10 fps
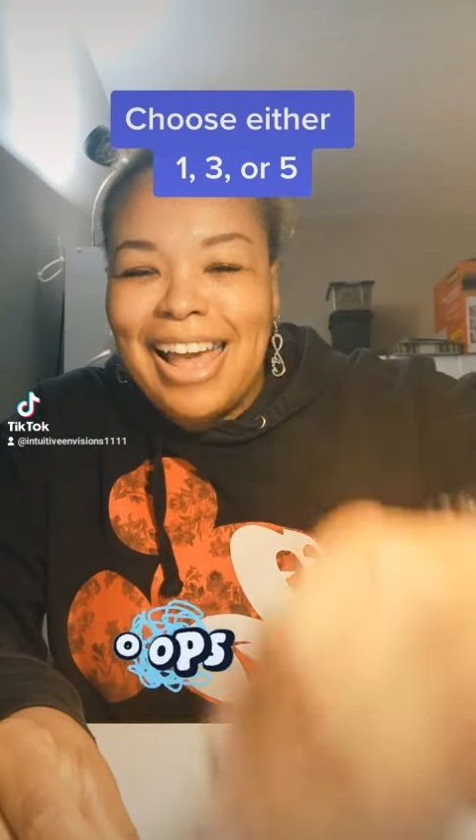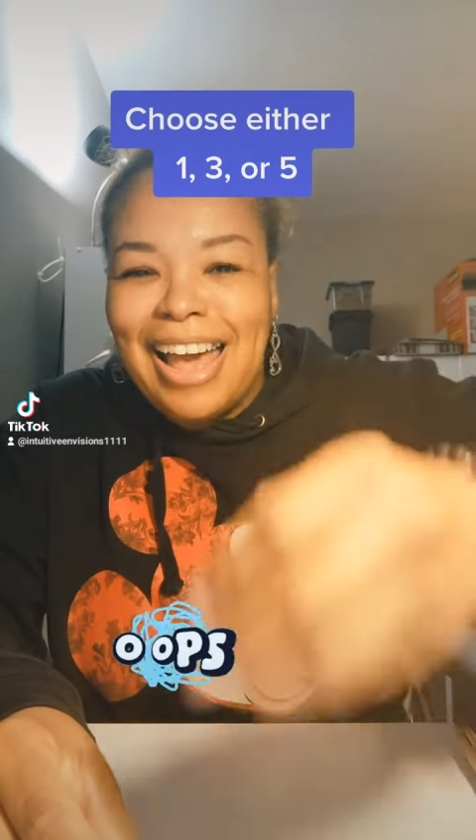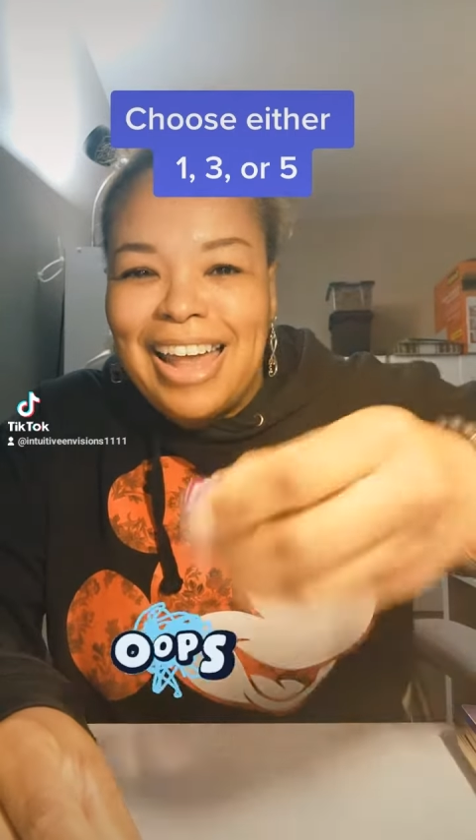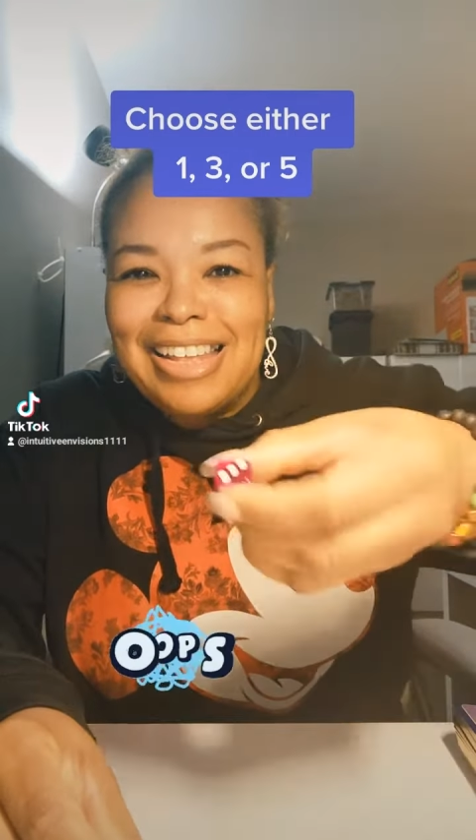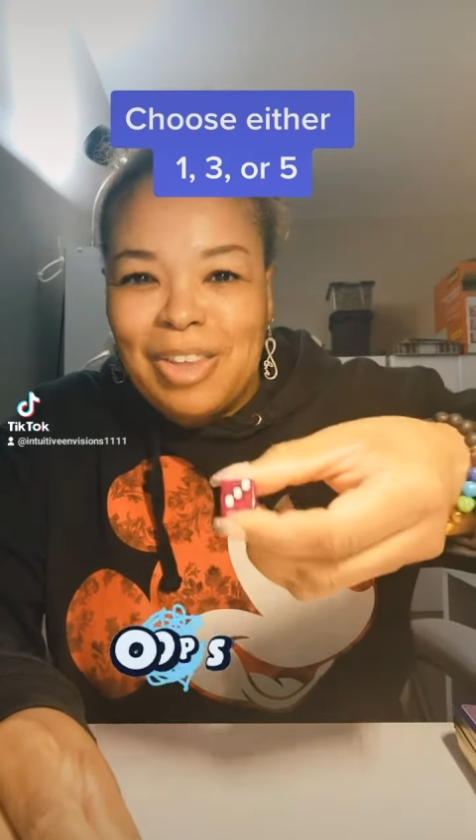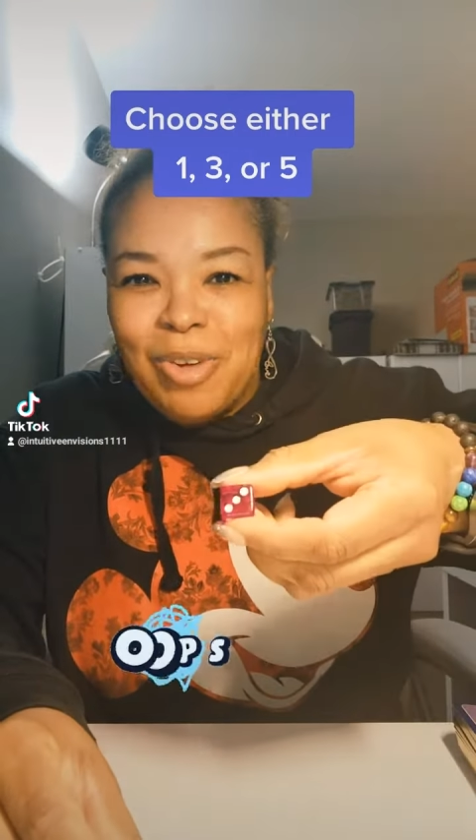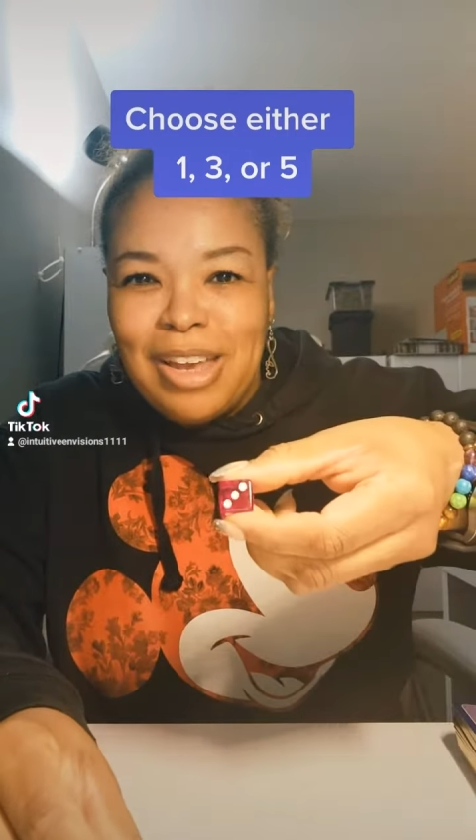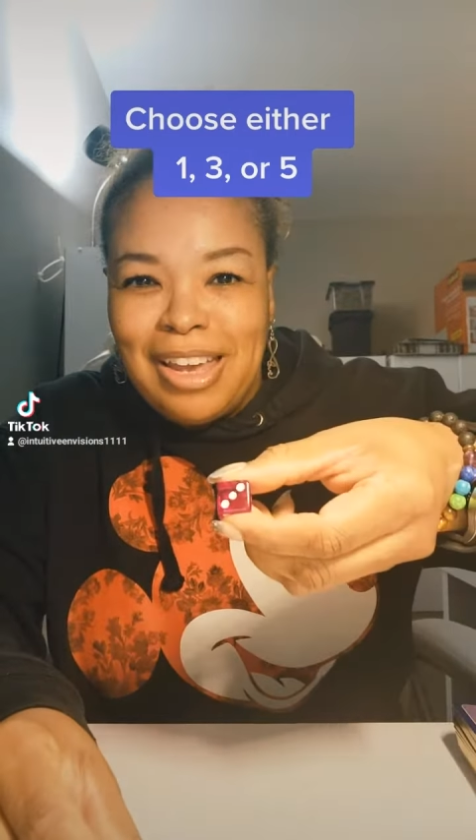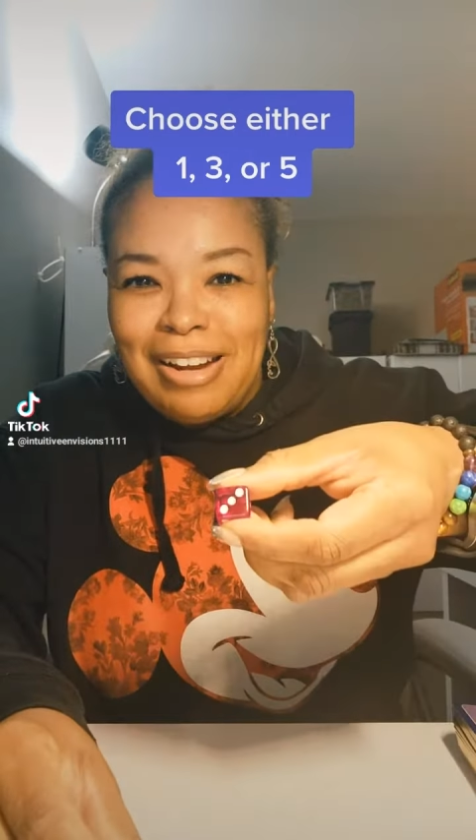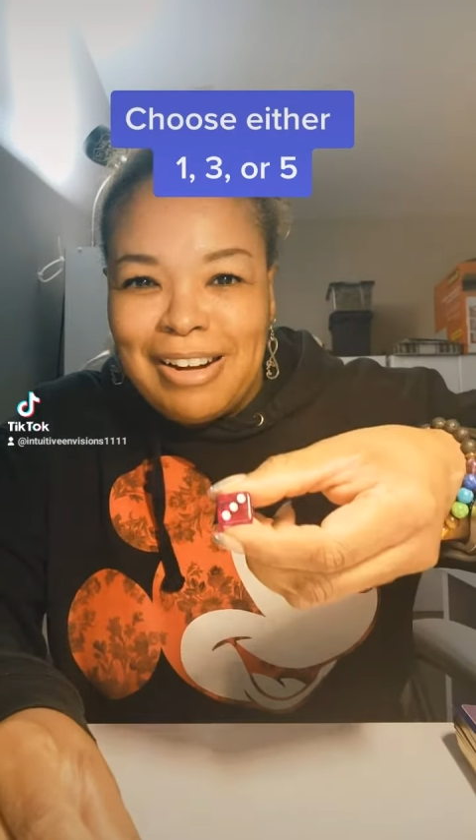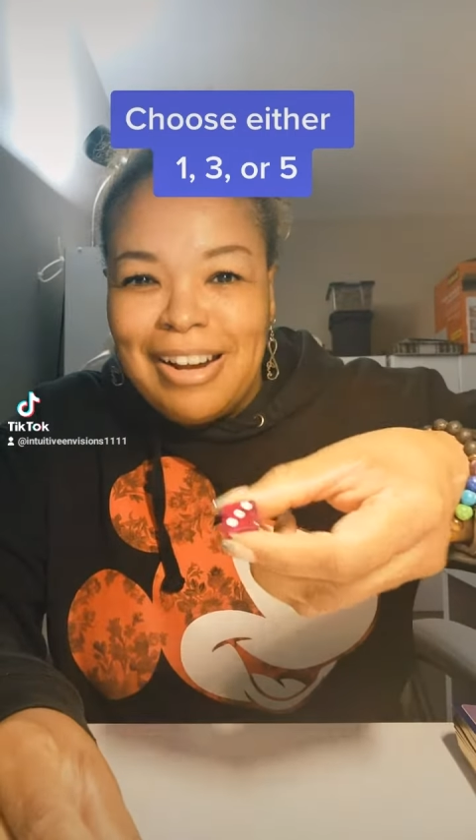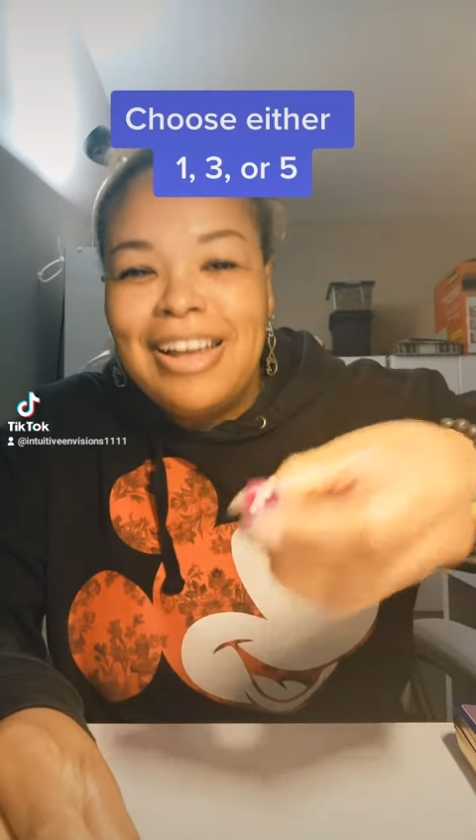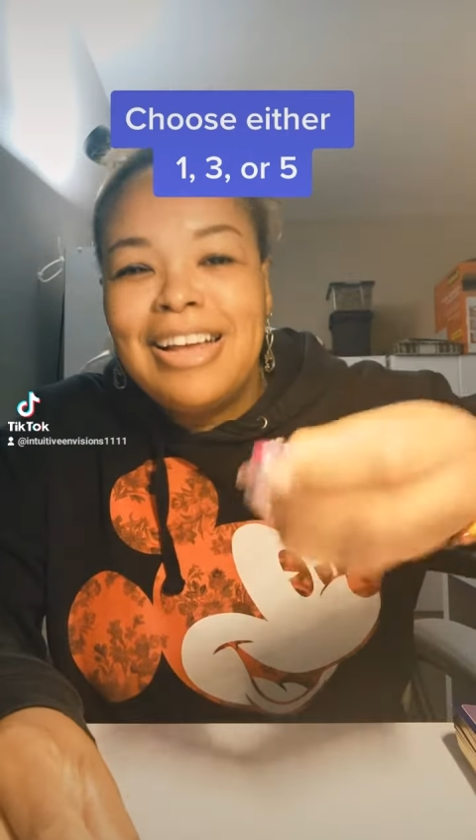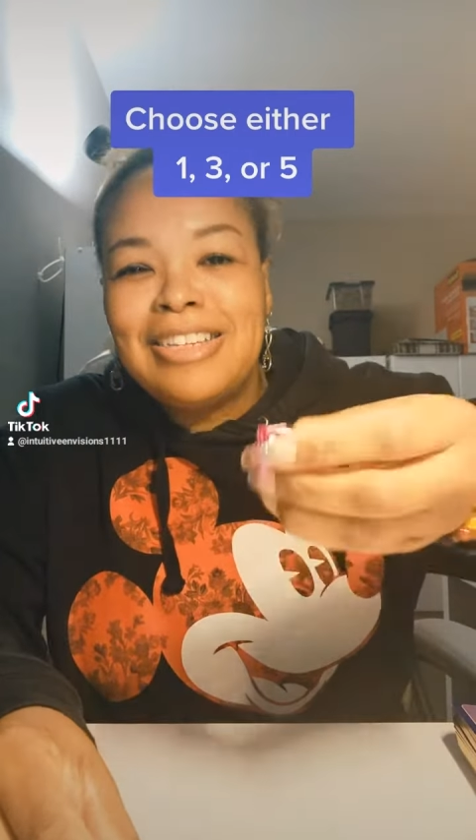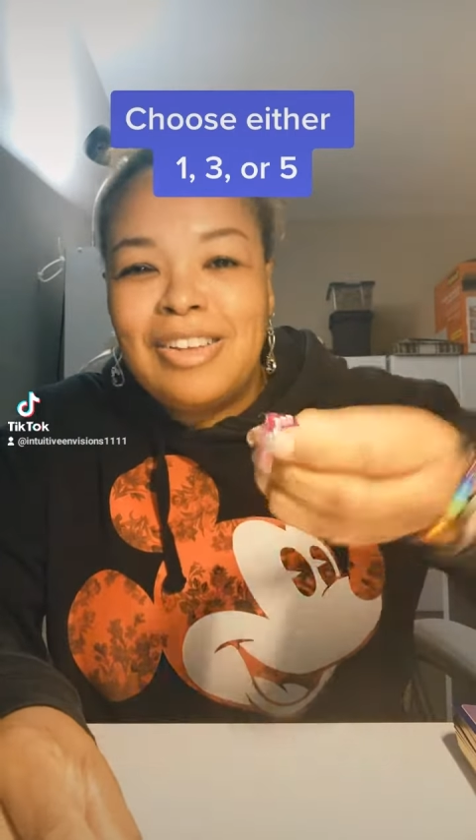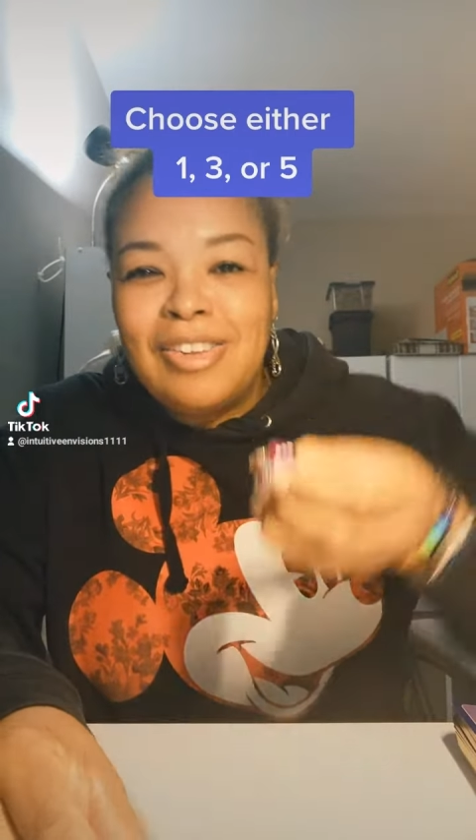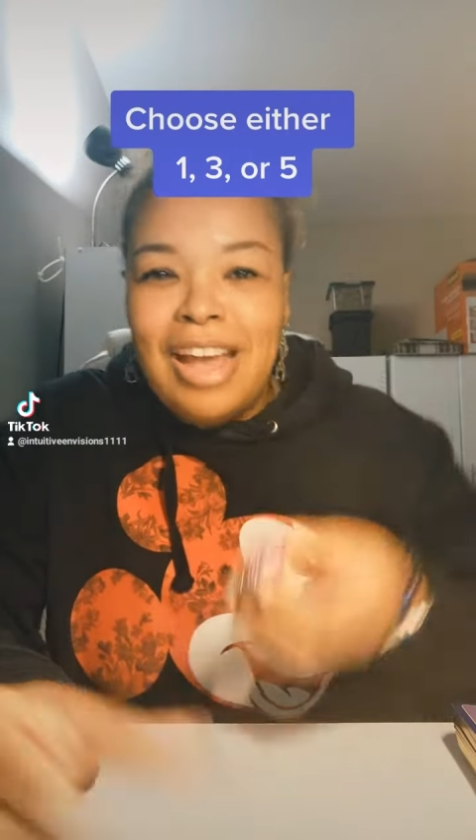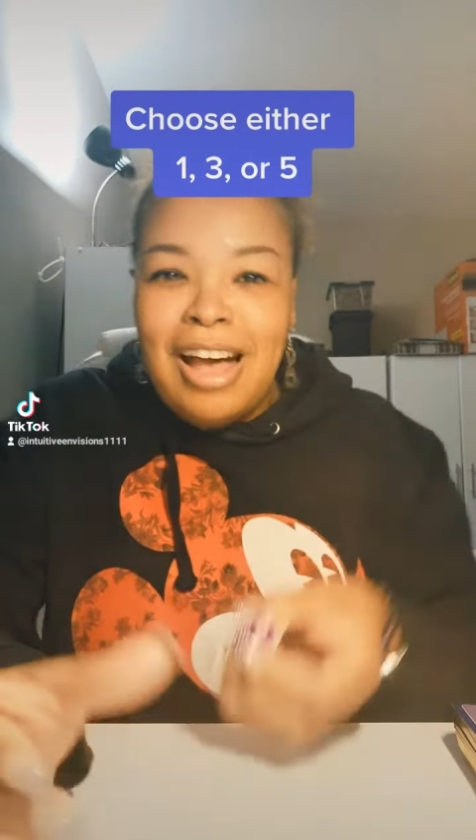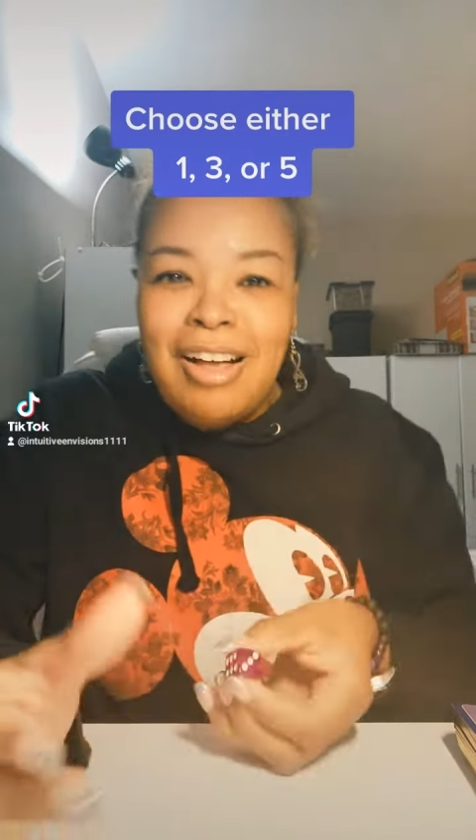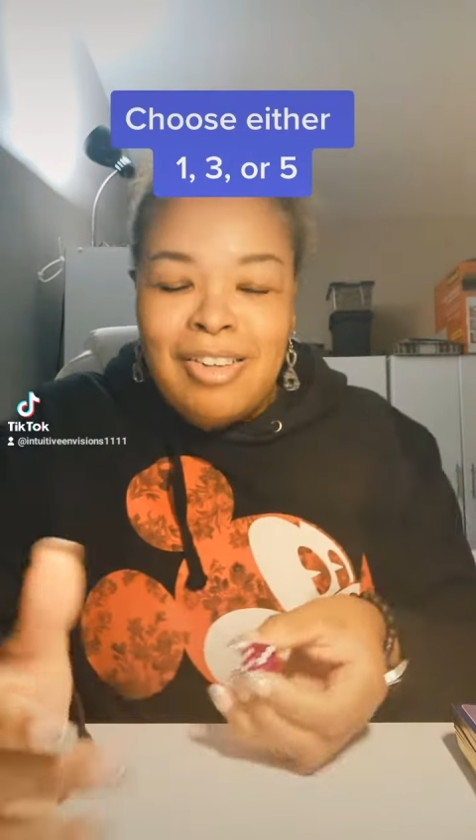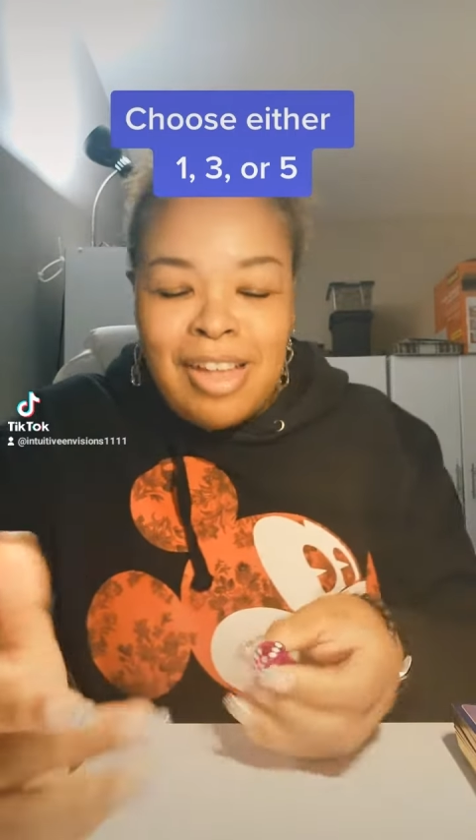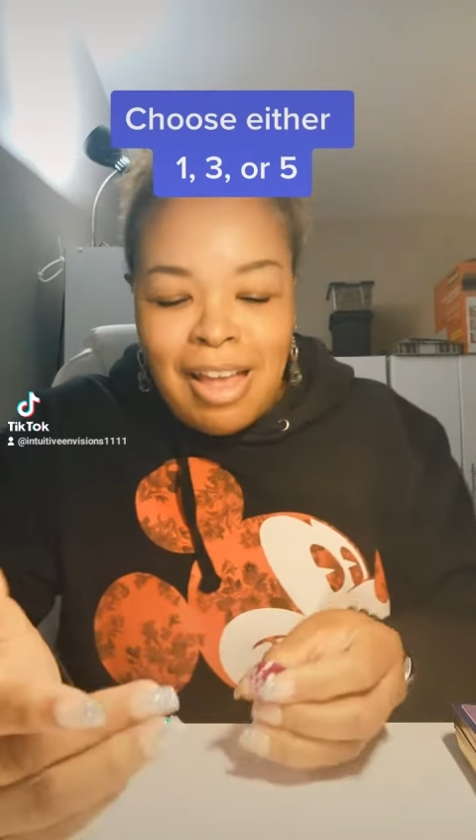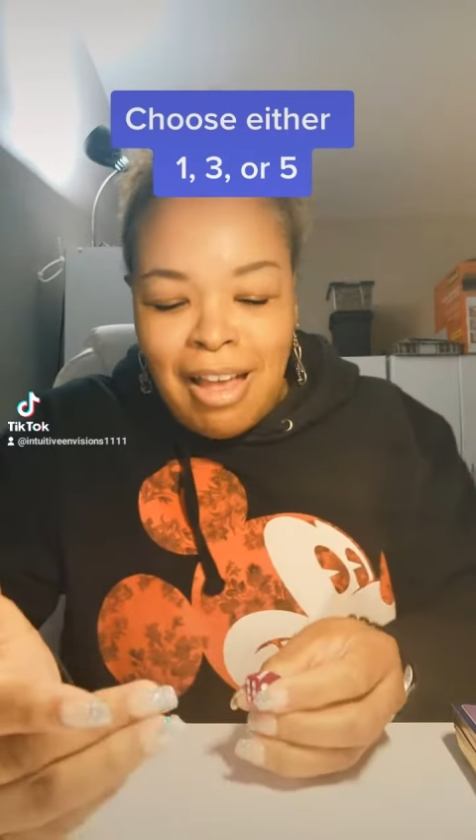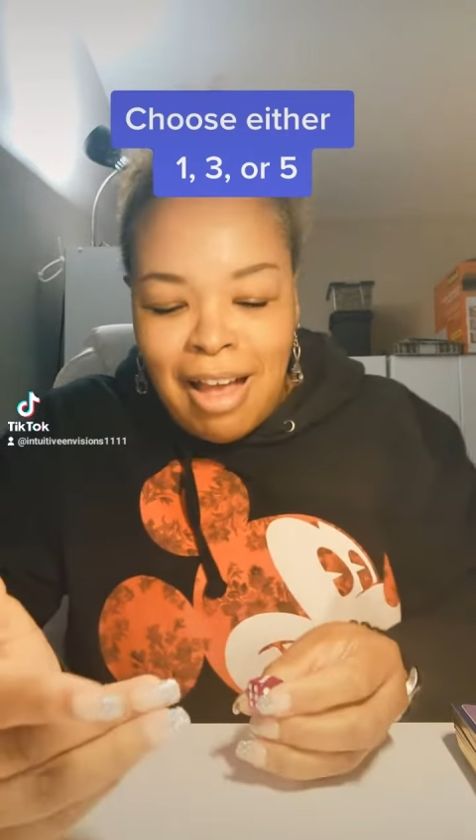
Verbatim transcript: I got a three here. So now